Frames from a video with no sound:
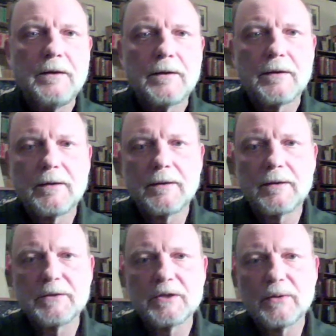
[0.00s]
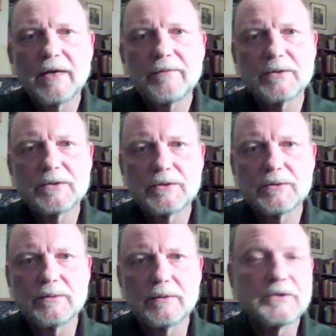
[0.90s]
effort
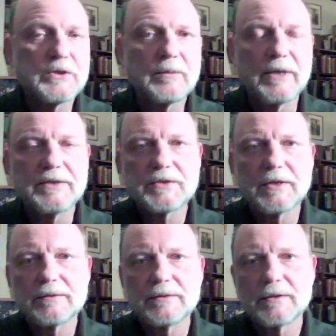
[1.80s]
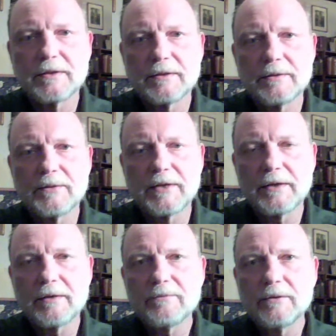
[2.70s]
to legitimize that
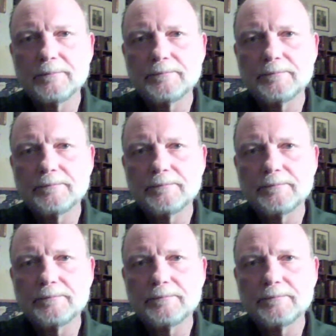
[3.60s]
effort.